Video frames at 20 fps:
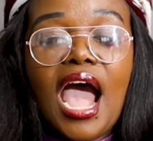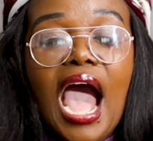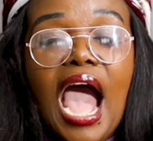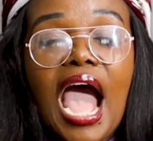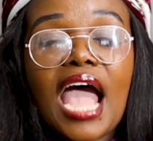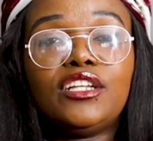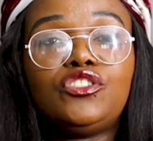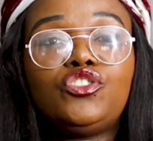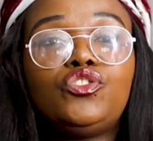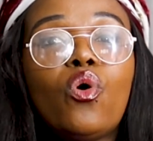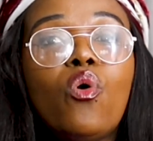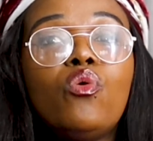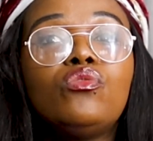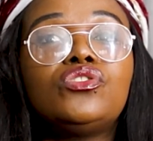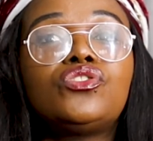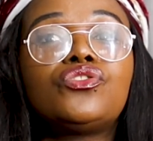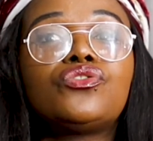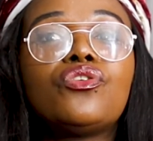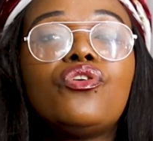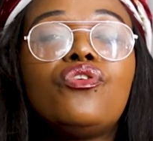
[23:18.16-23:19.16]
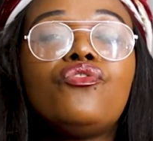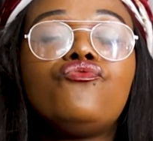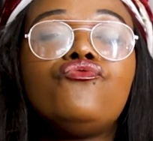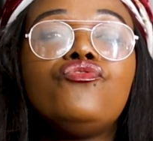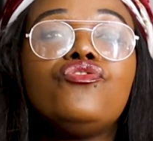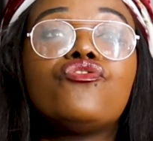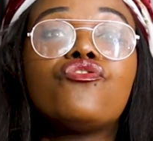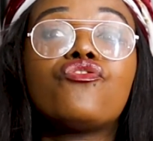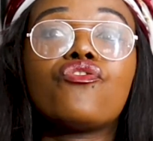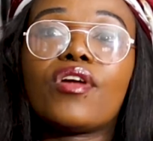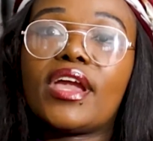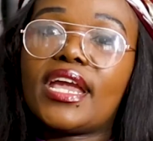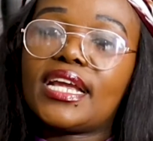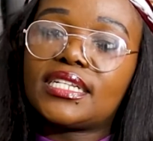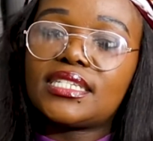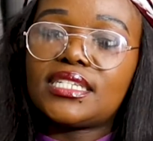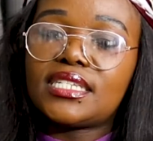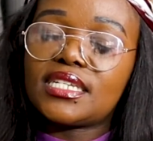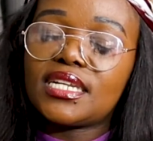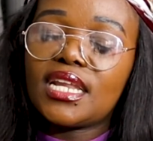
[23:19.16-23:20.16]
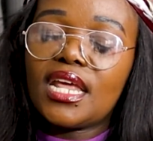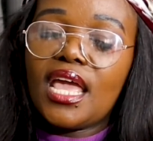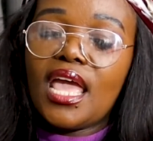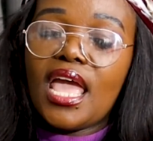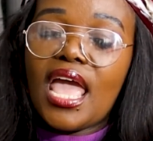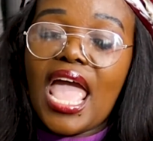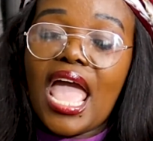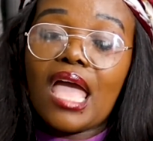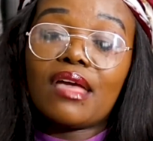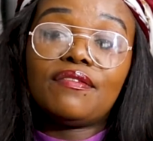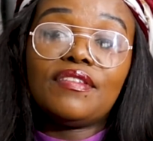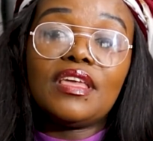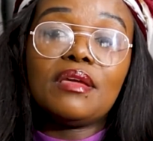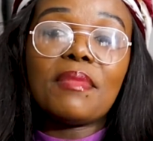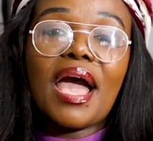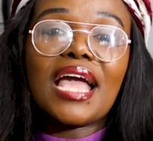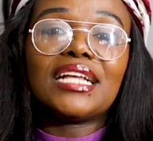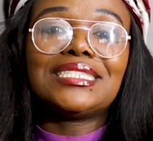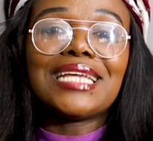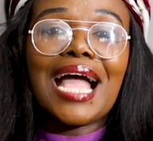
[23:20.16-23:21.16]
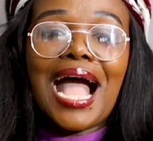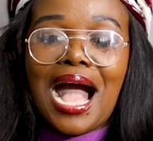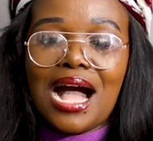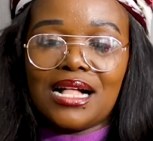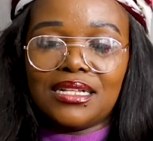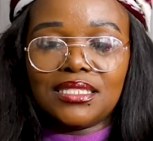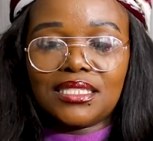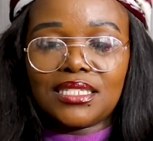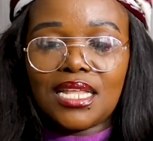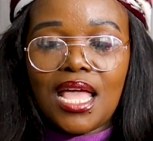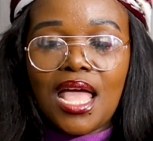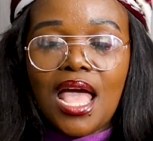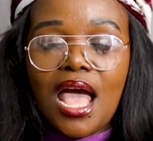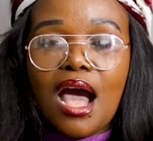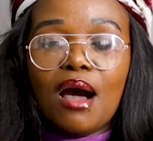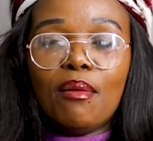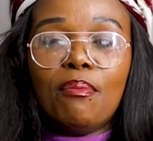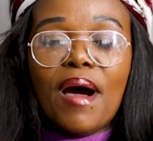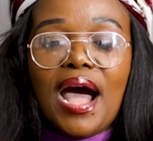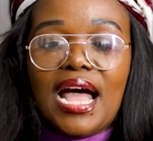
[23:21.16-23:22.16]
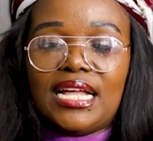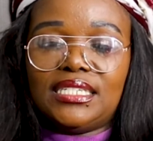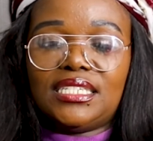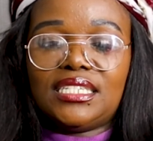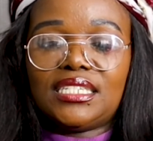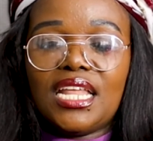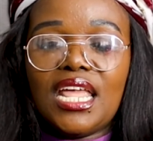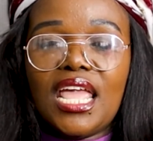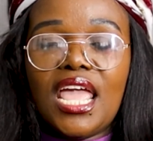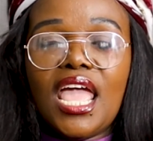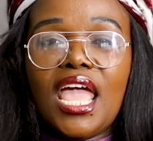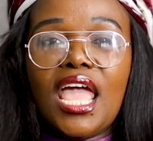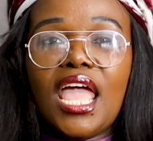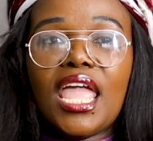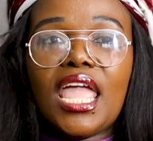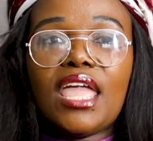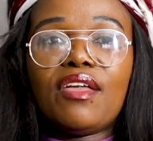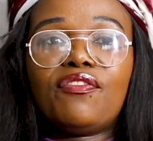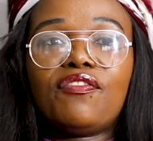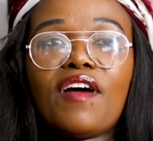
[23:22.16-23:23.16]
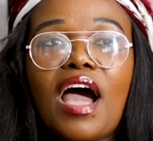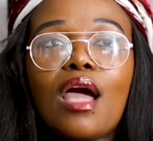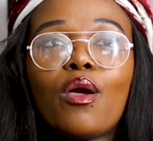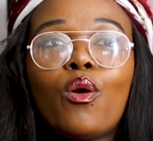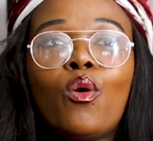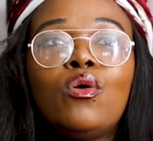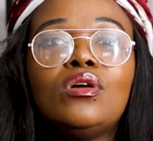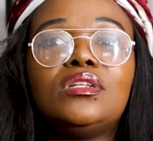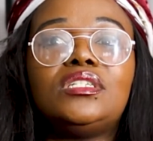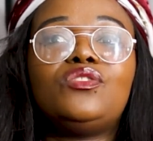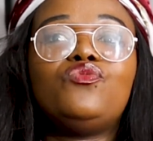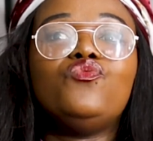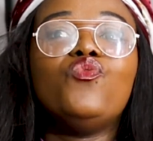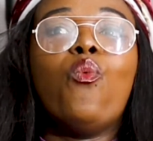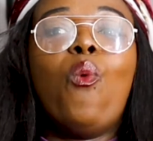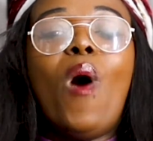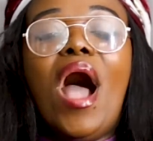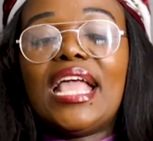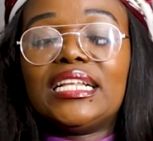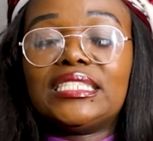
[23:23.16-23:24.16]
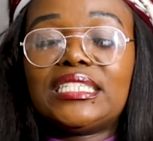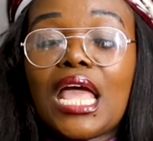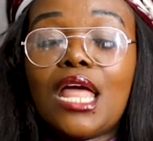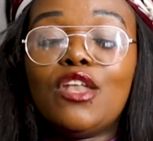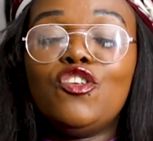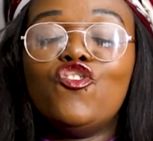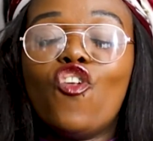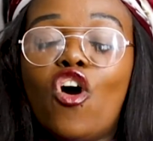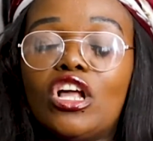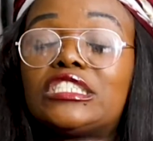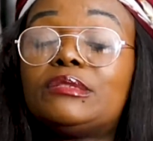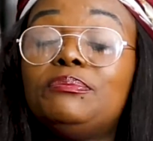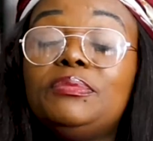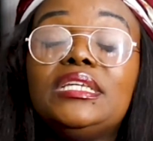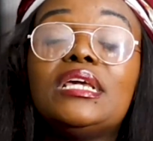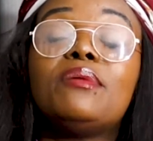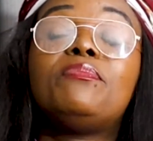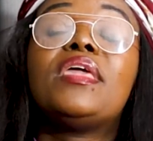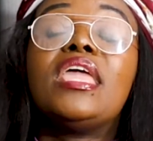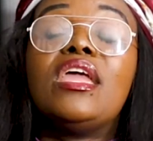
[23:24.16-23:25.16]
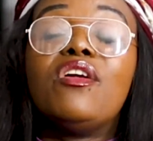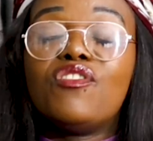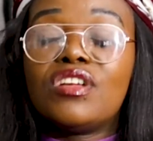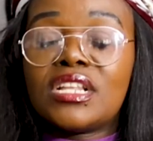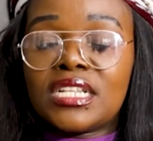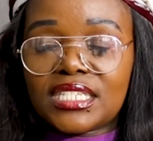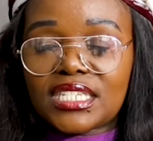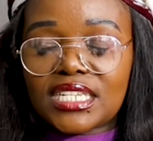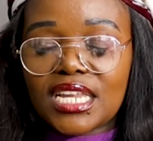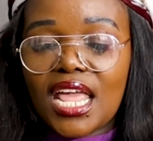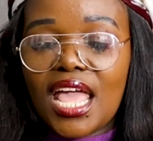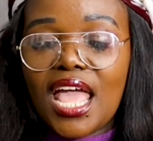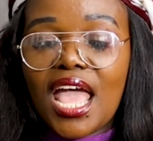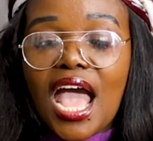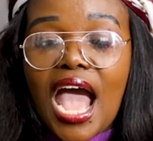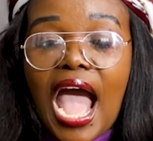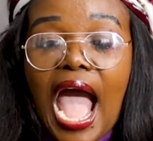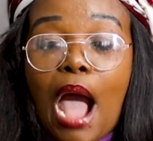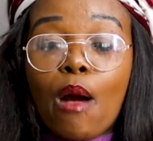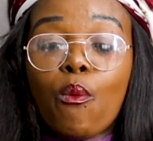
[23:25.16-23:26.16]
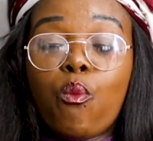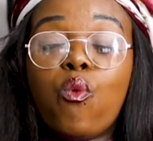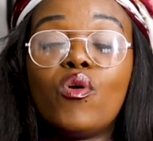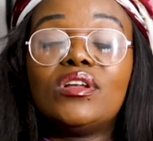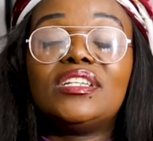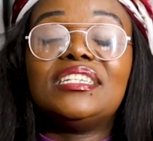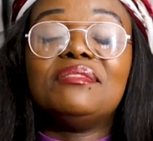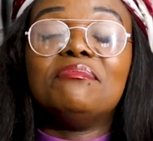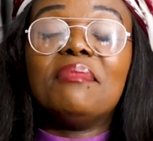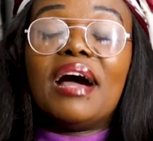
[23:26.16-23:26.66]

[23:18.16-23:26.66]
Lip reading: I don't regret having my child, but if I could rewind and not be a parent, I wouldn't